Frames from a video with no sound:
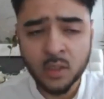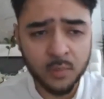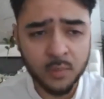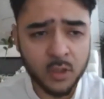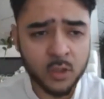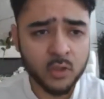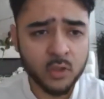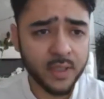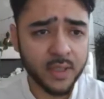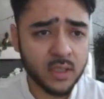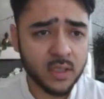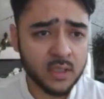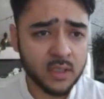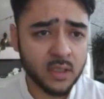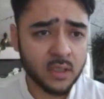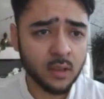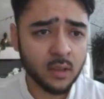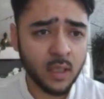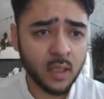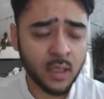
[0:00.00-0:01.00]
of the tricks
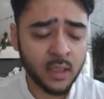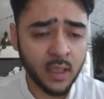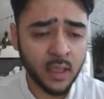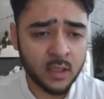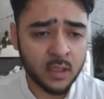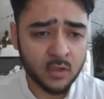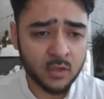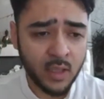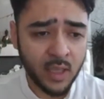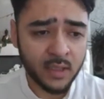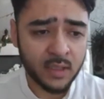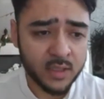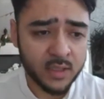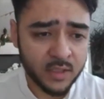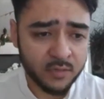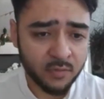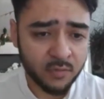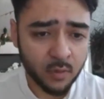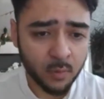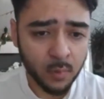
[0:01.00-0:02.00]
and
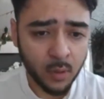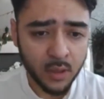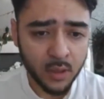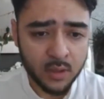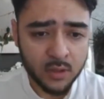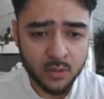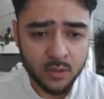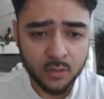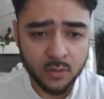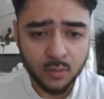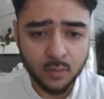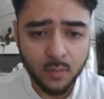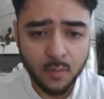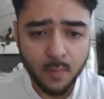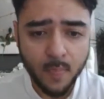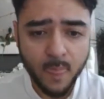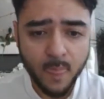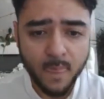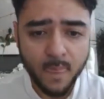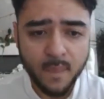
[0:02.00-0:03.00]
strategies for applying soon.
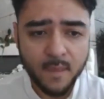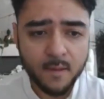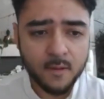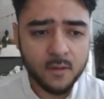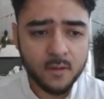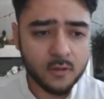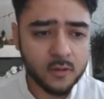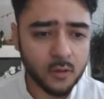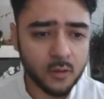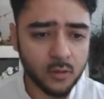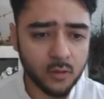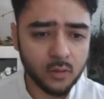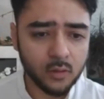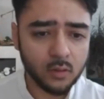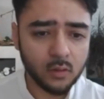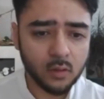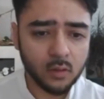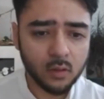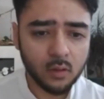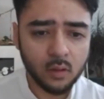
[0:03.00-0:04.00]

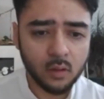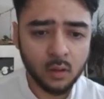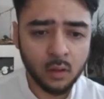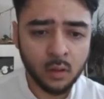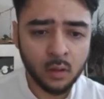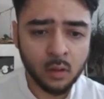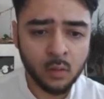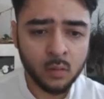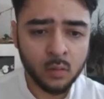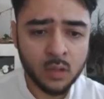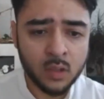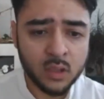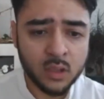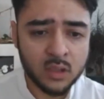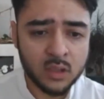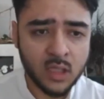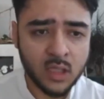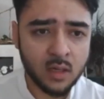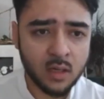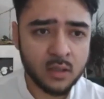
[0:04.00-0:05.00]
So I want to
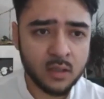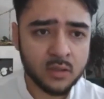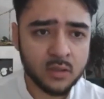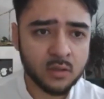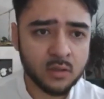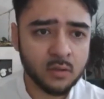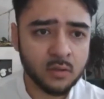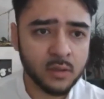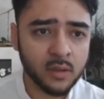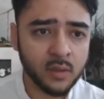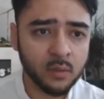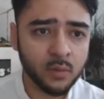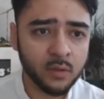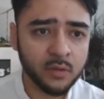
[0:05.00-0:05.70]
share a screen